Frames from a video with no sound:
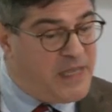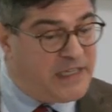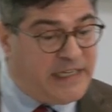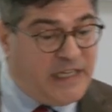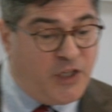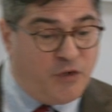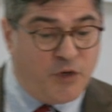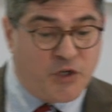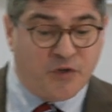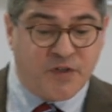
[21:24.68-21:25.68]
million
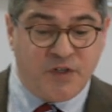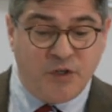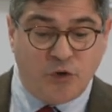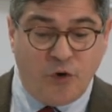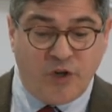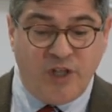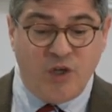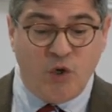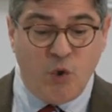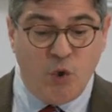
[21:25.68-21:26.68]
individuals in
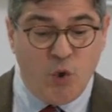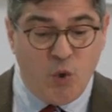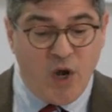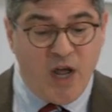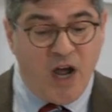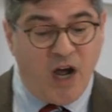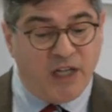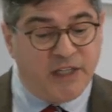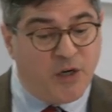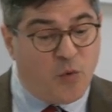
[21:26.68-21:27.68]
Turkey who
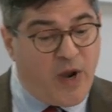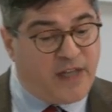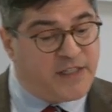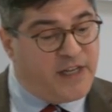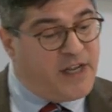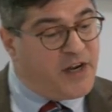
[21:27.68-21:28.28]
underwent